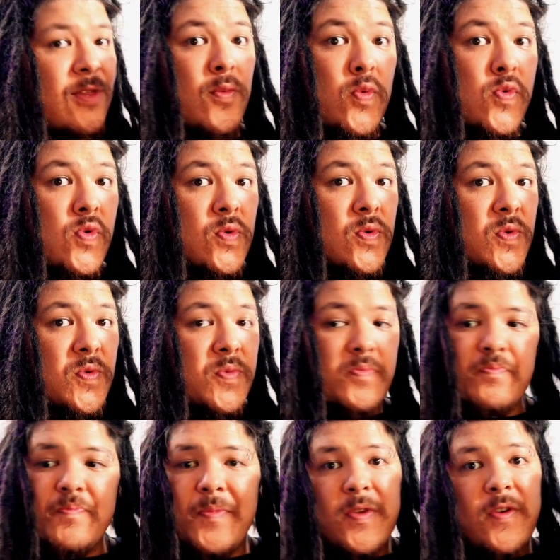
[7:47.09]
rules,
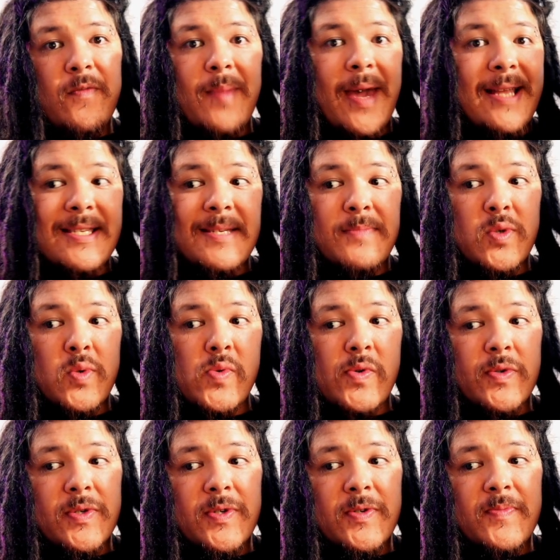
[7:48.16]
you've made some
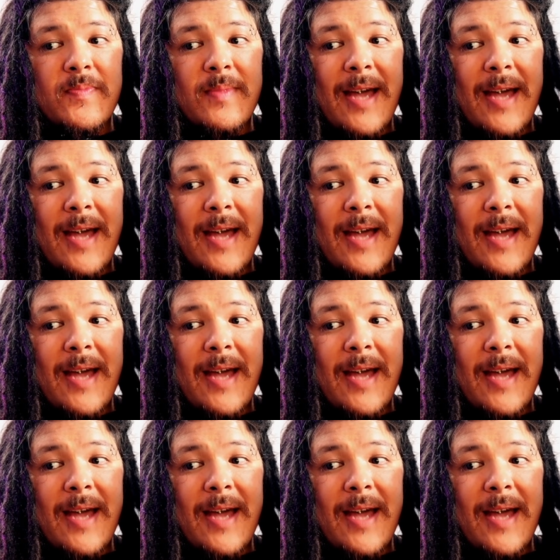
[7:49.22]
tools,